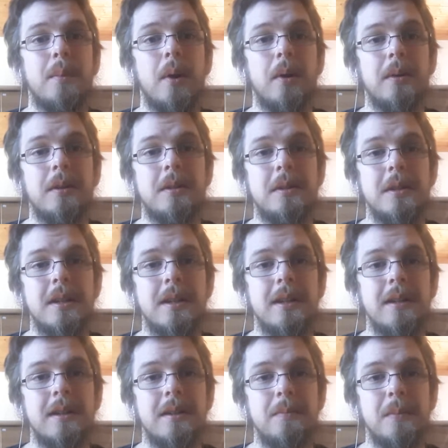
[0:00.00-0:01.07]
punk
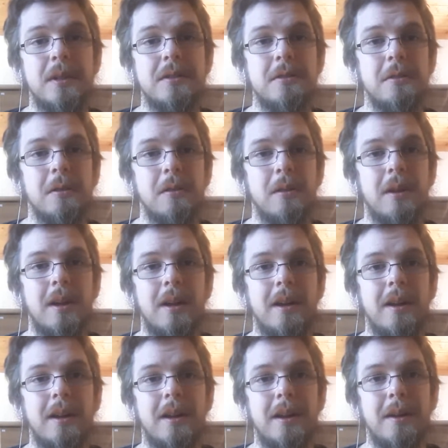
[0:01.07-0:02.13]
and metal
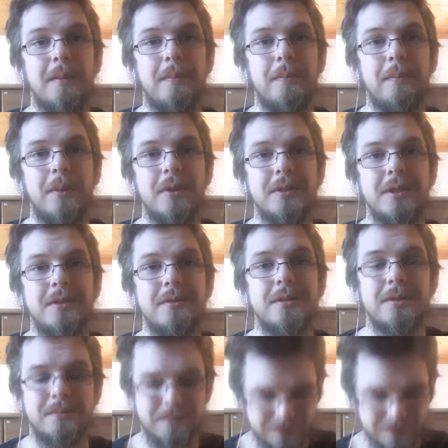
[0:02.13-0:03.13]
um, motives.